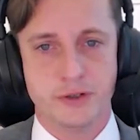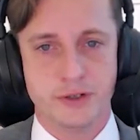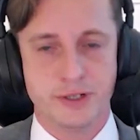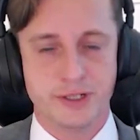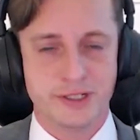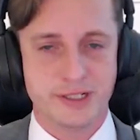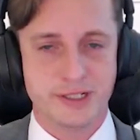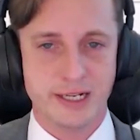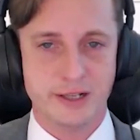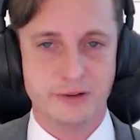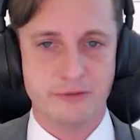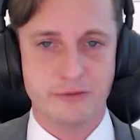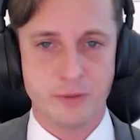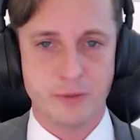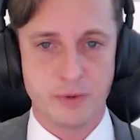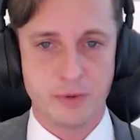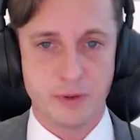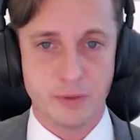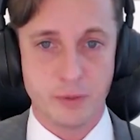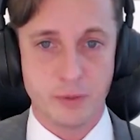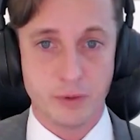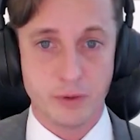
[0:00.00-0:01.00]
on a scale from
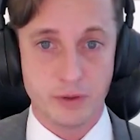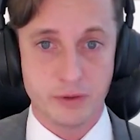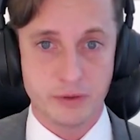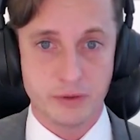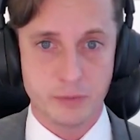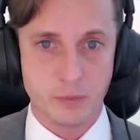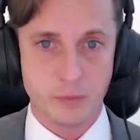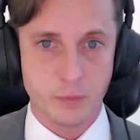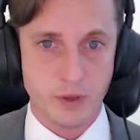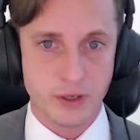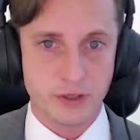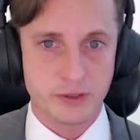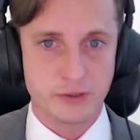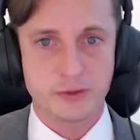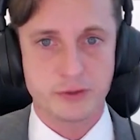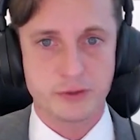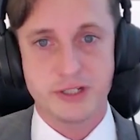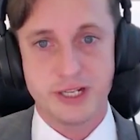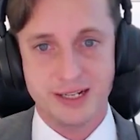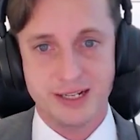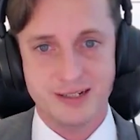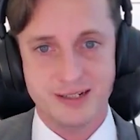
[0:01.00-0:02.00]
1 to
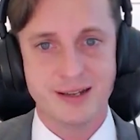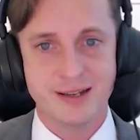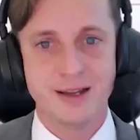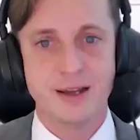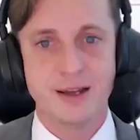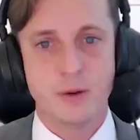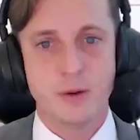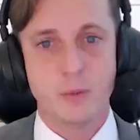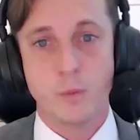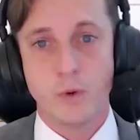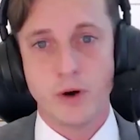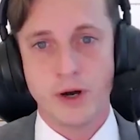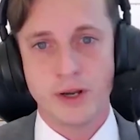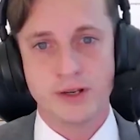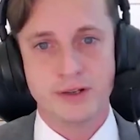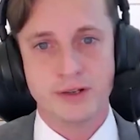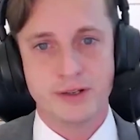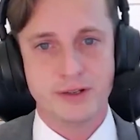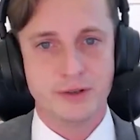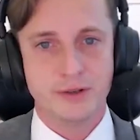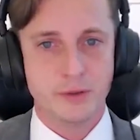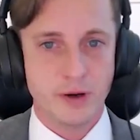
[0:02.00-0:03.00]
10.
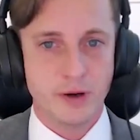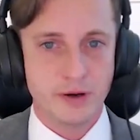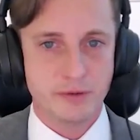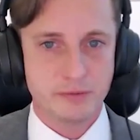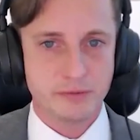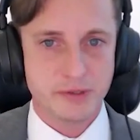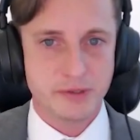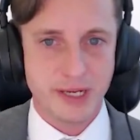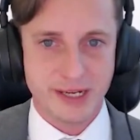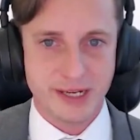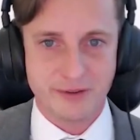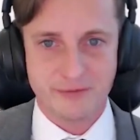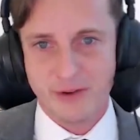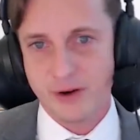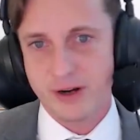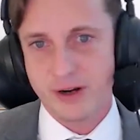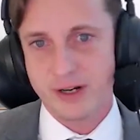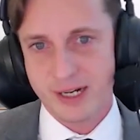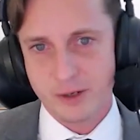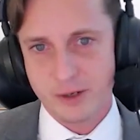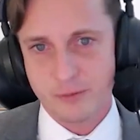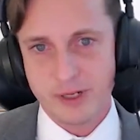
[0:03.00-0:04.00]
1, you are taking very
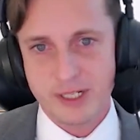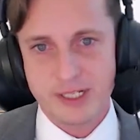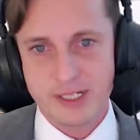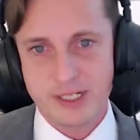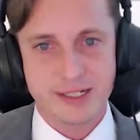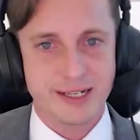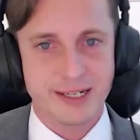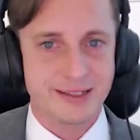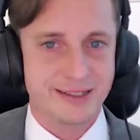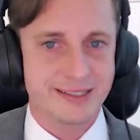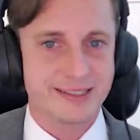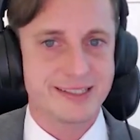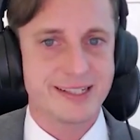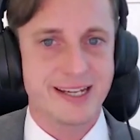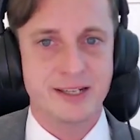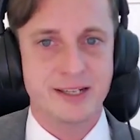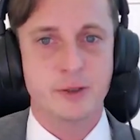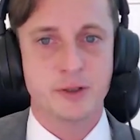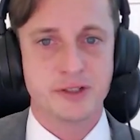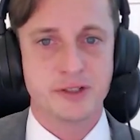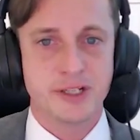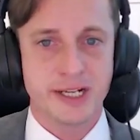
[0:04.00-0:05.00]
little risk, and
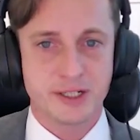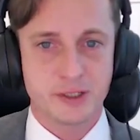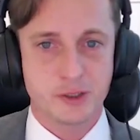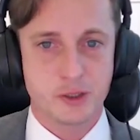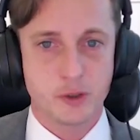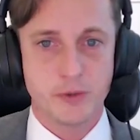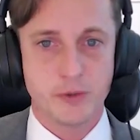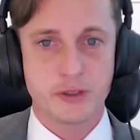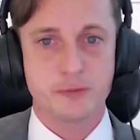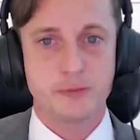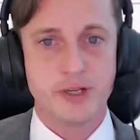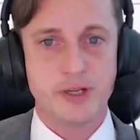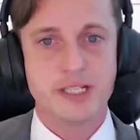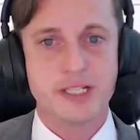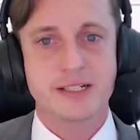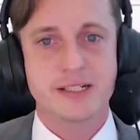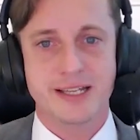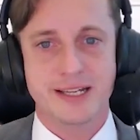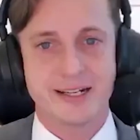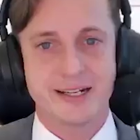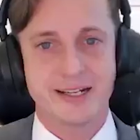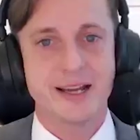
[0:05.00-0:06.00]
10, you're taking so much
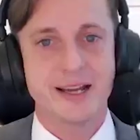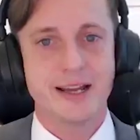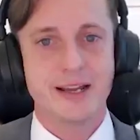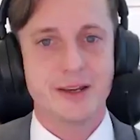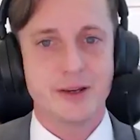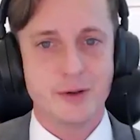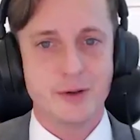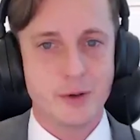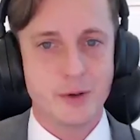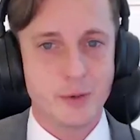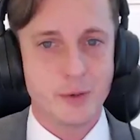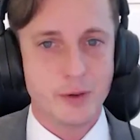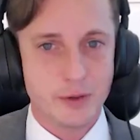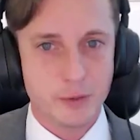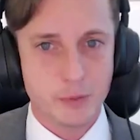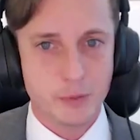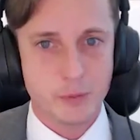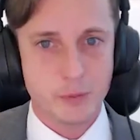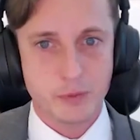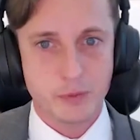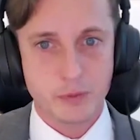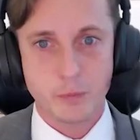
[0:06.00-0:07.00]
risk that
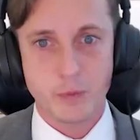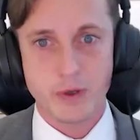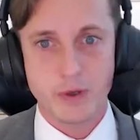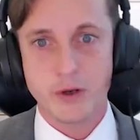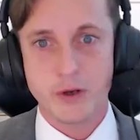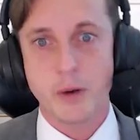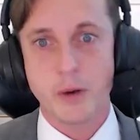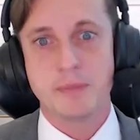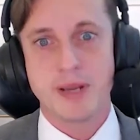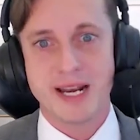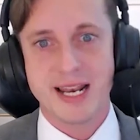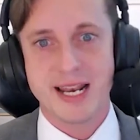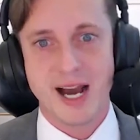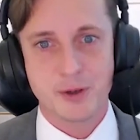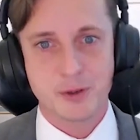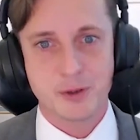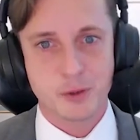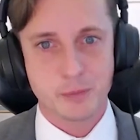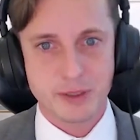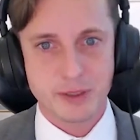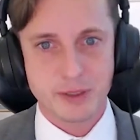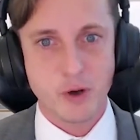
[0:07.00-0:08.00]
you will not be allowed
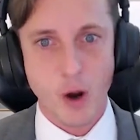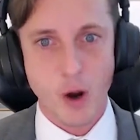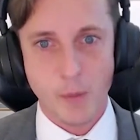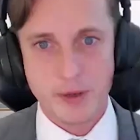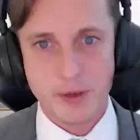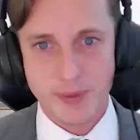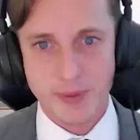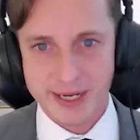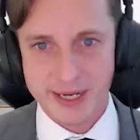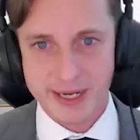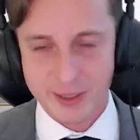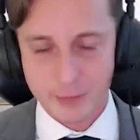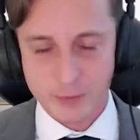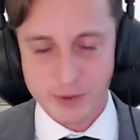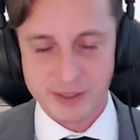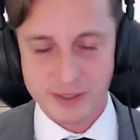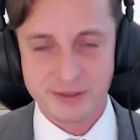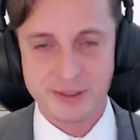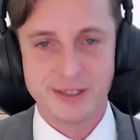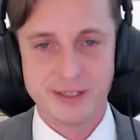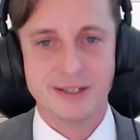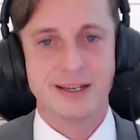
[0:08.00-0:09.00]
to be copied by
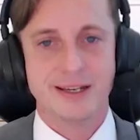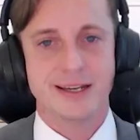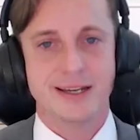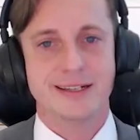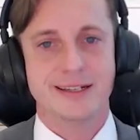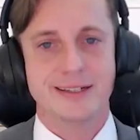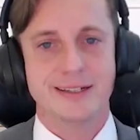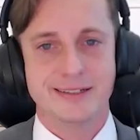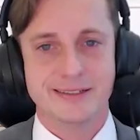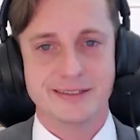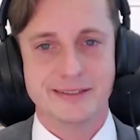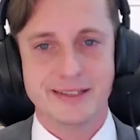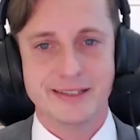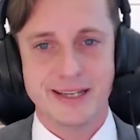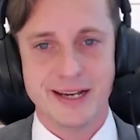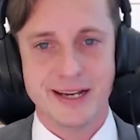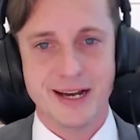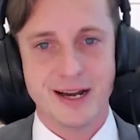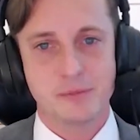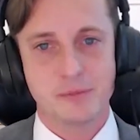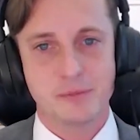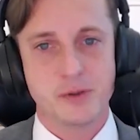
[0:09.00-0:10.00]
anyone. And there
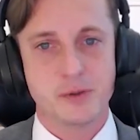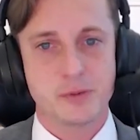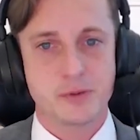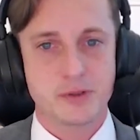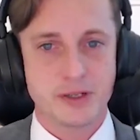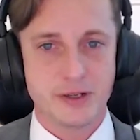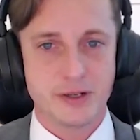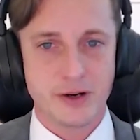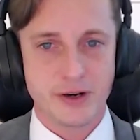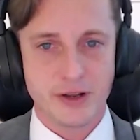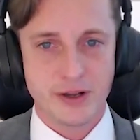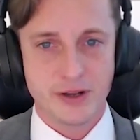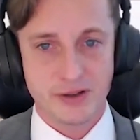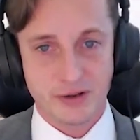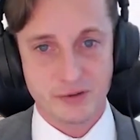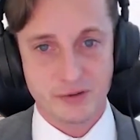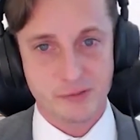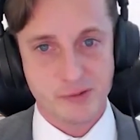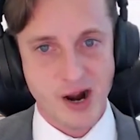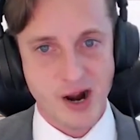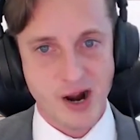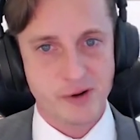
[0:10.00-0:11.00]
I'm usually on
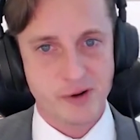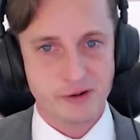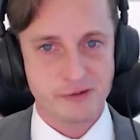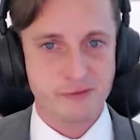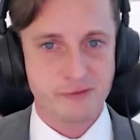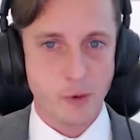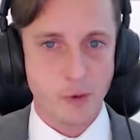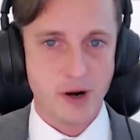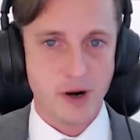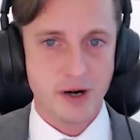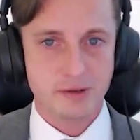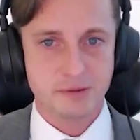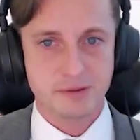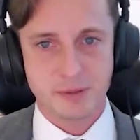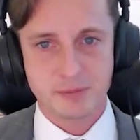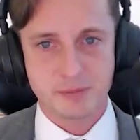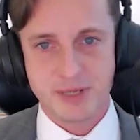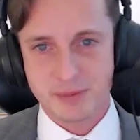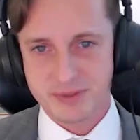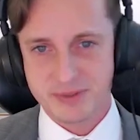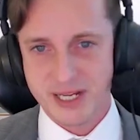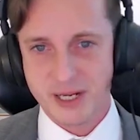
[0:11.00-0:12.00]
around a 4,
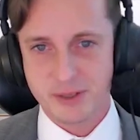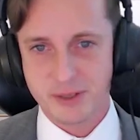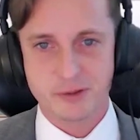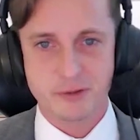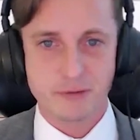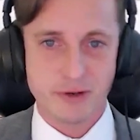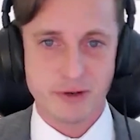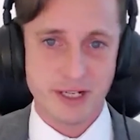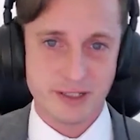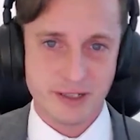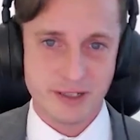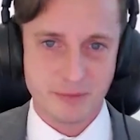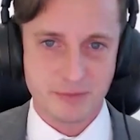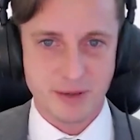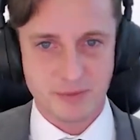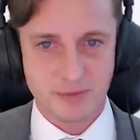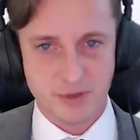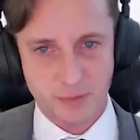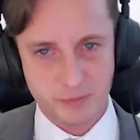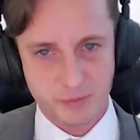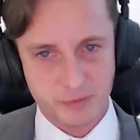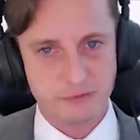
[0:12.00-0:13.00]
sometimes down to 3,
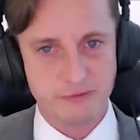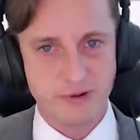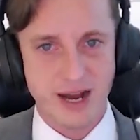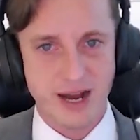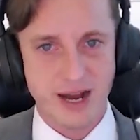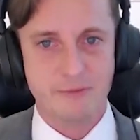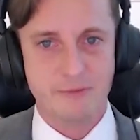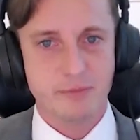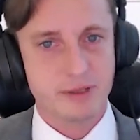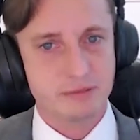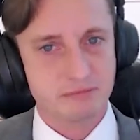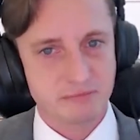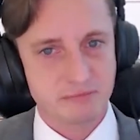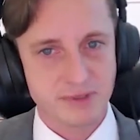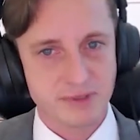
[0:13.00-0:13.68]
sometimes up to 5, but